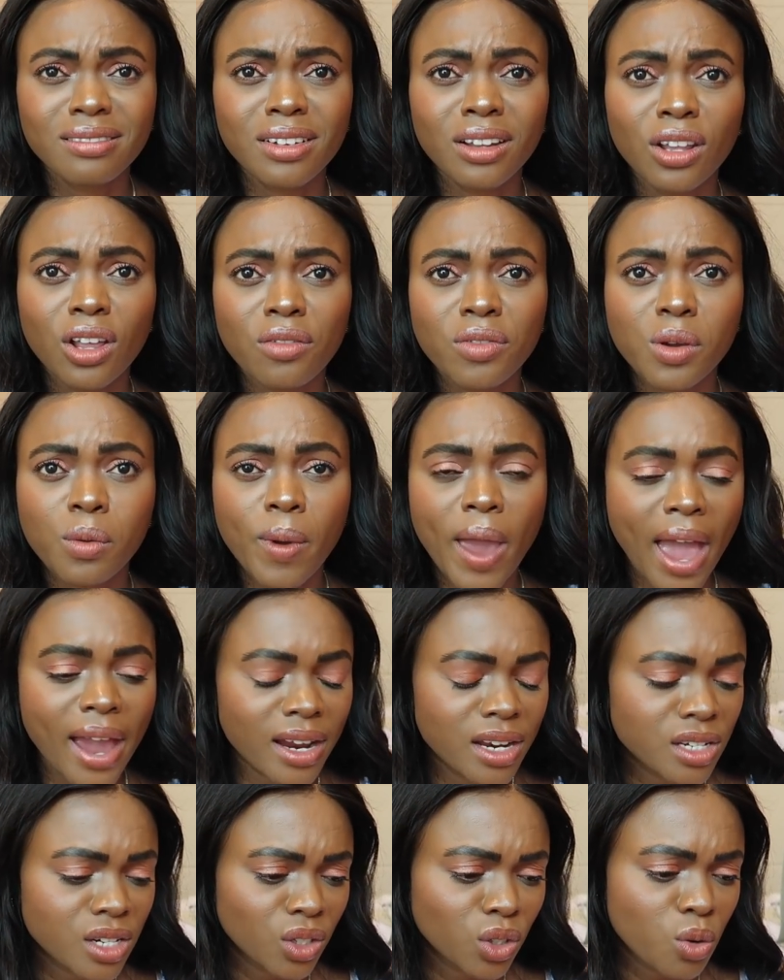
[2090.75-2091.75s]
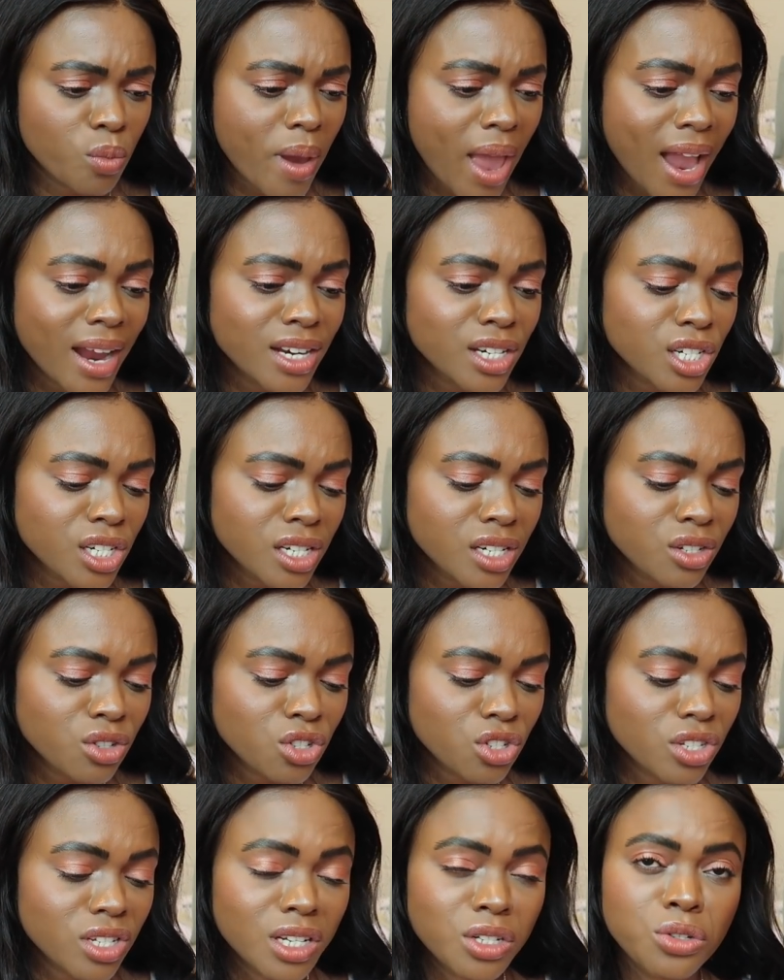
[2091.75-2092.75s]
love their packaging their packaging is
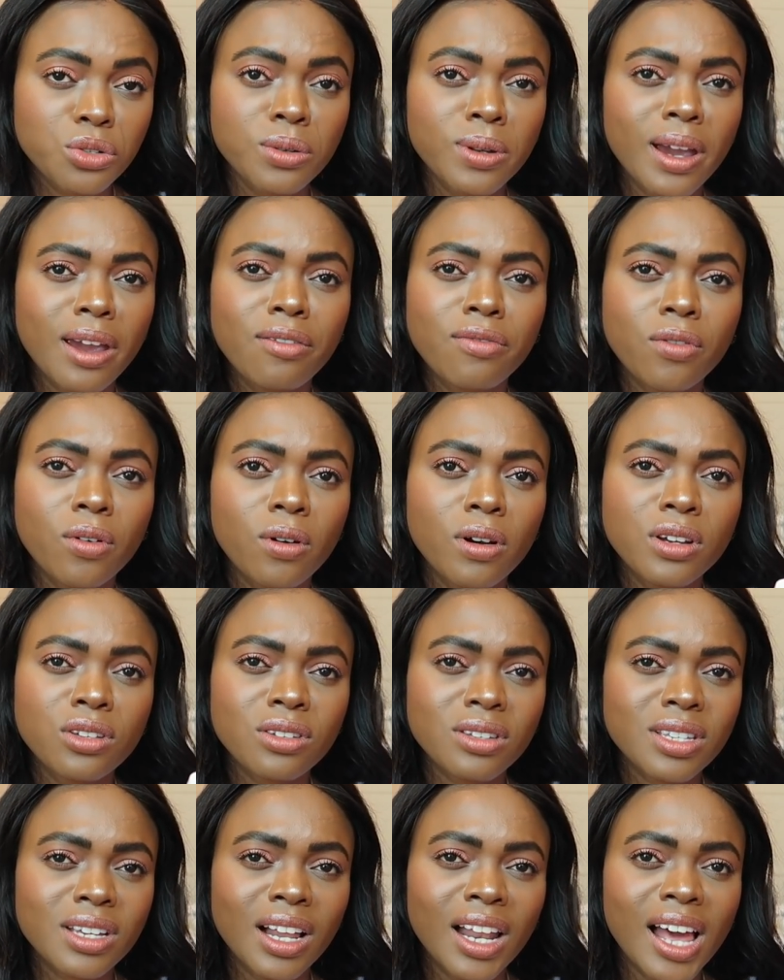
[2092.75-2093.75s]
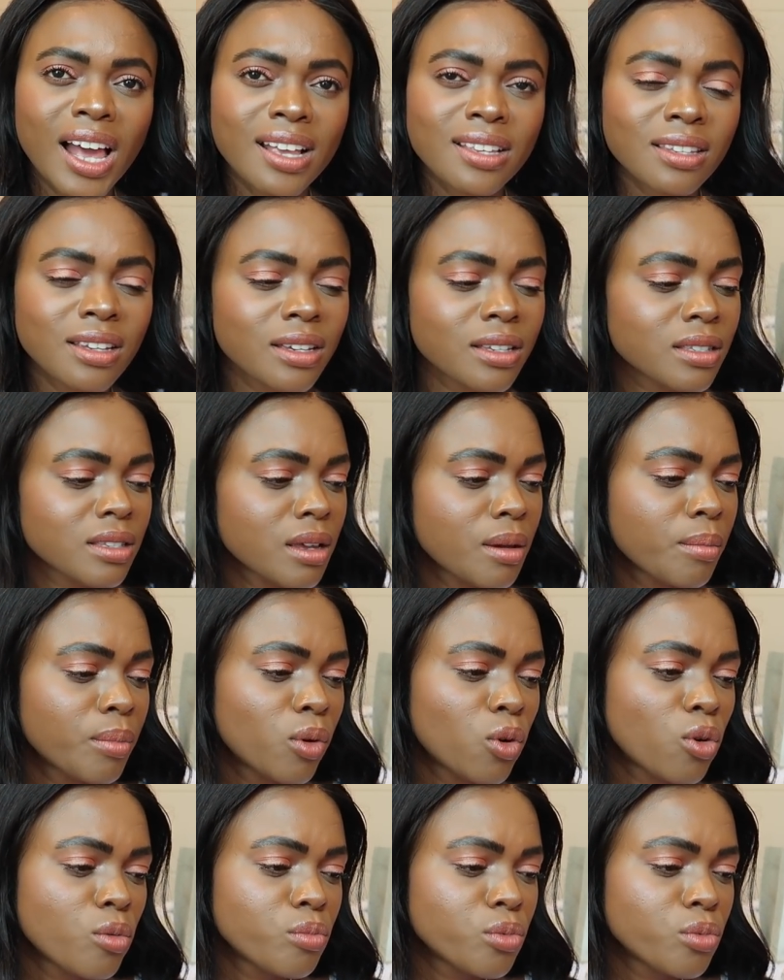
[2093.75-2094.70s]
just like to die for it's just classic simple